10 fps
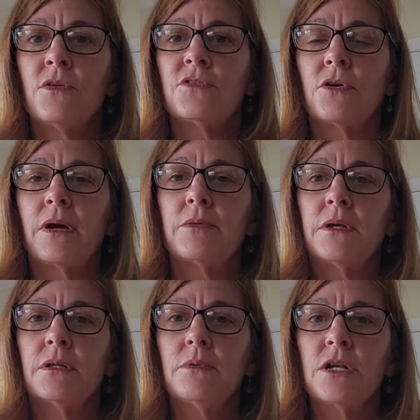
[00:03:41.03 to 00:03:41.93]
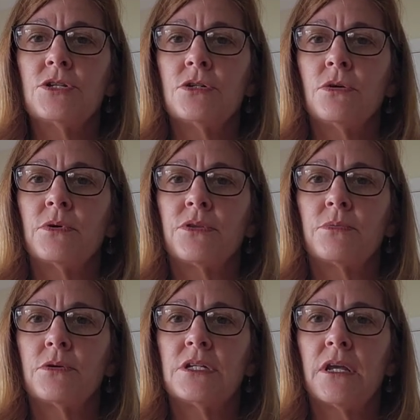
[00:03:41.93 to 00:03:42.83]
So I really wanted you to know what the
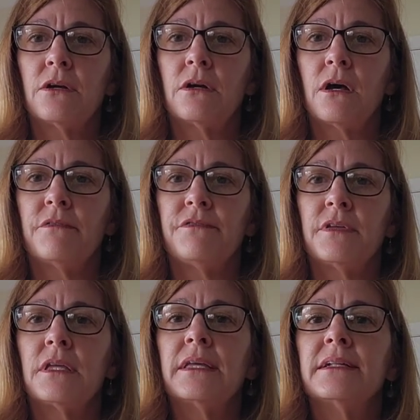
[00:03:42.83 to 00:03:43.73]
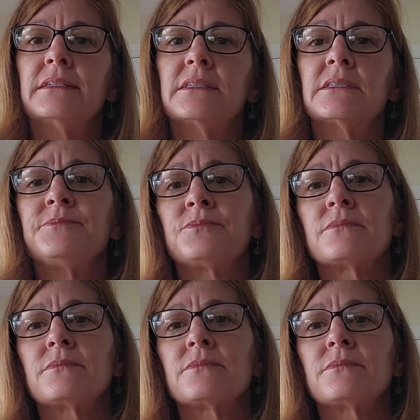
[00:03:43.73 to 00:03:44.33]
rotator cuff is.